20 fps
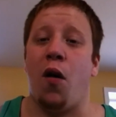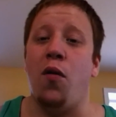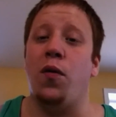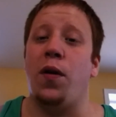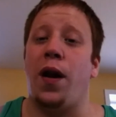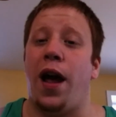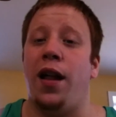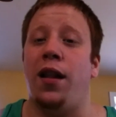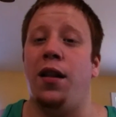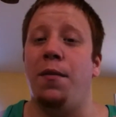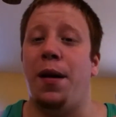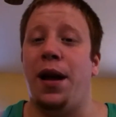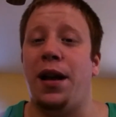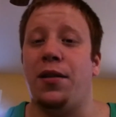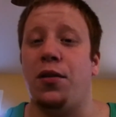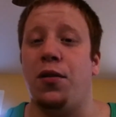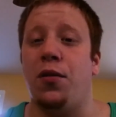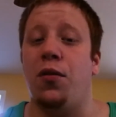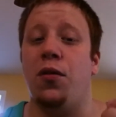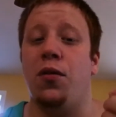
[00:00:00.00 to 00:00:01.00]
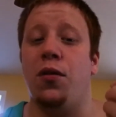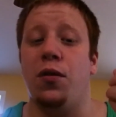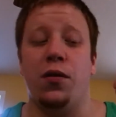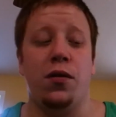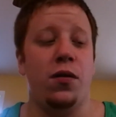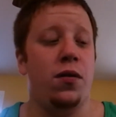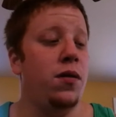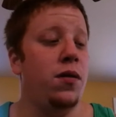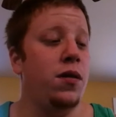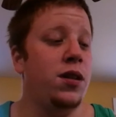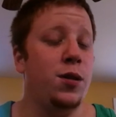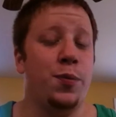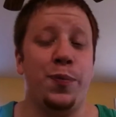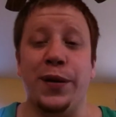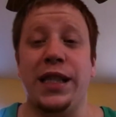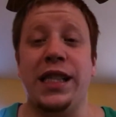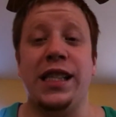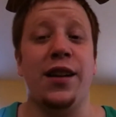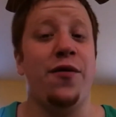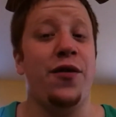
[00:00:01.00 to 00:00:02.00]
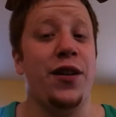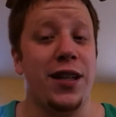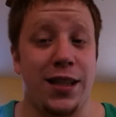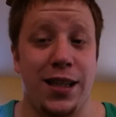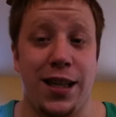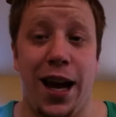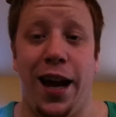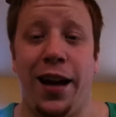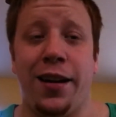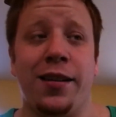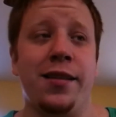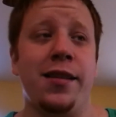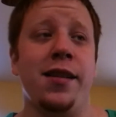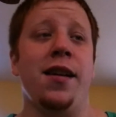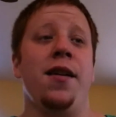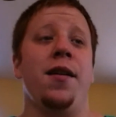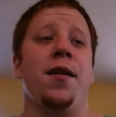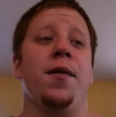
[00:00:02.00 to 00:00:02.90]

own elemental specific decks.